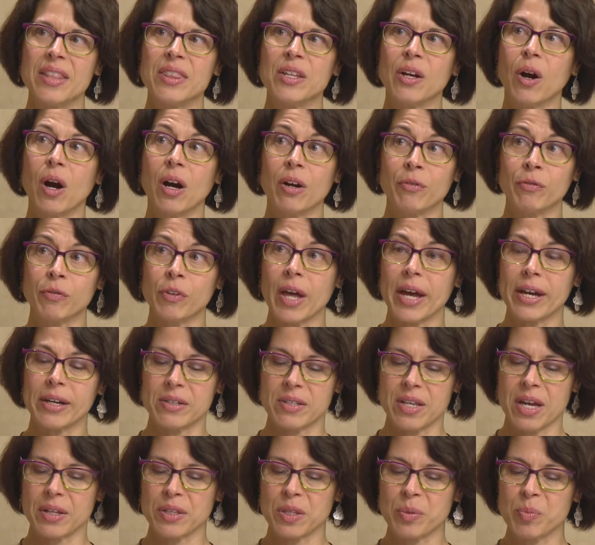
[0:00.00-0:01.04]
and there are
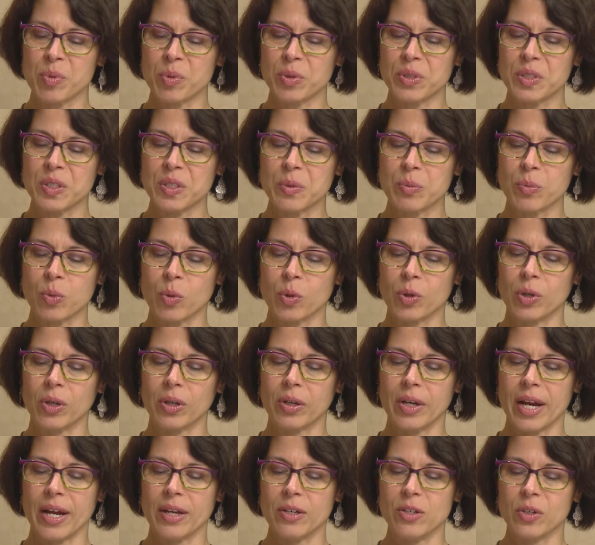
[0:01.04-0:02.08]
flyers out in the bulletin
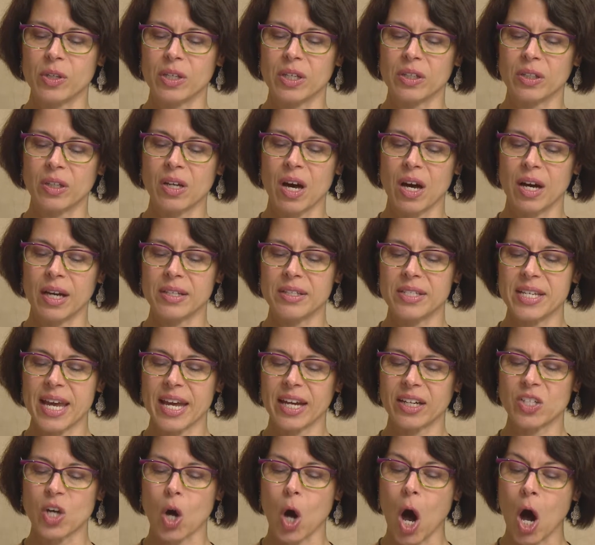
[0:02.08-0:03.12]
board, and you can
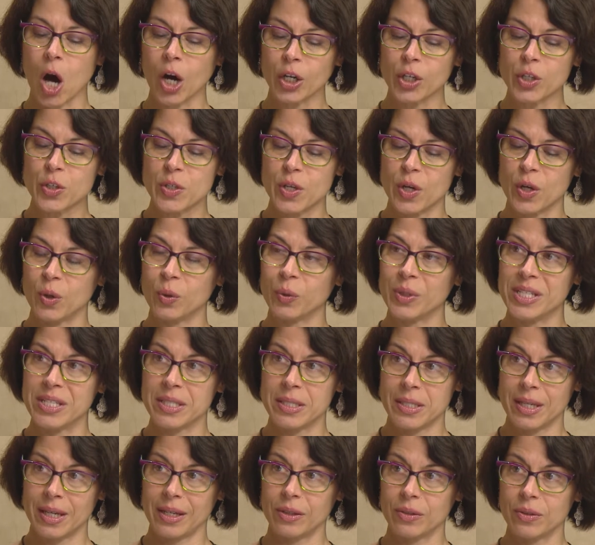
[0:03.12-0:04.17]
contact Arzo
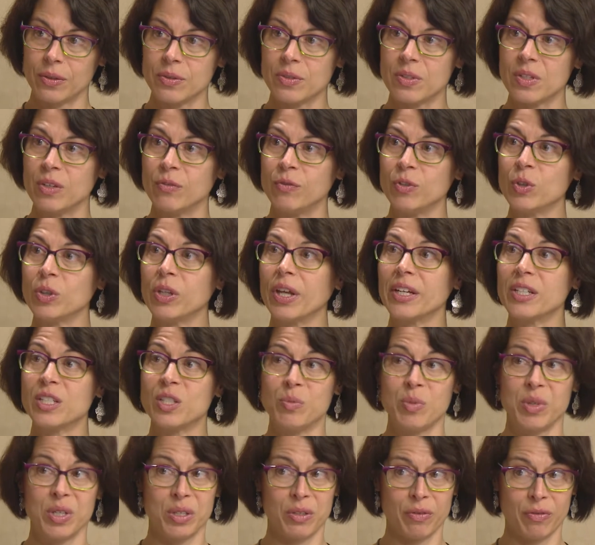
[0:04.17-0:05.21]
in sales if you'd like
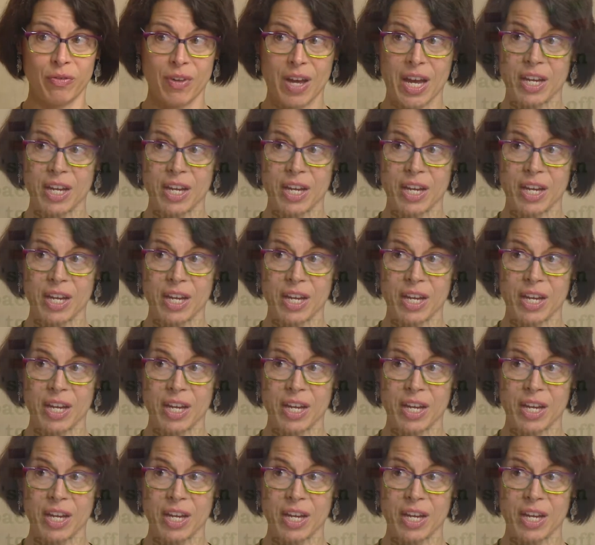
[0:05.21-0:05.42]
to be in the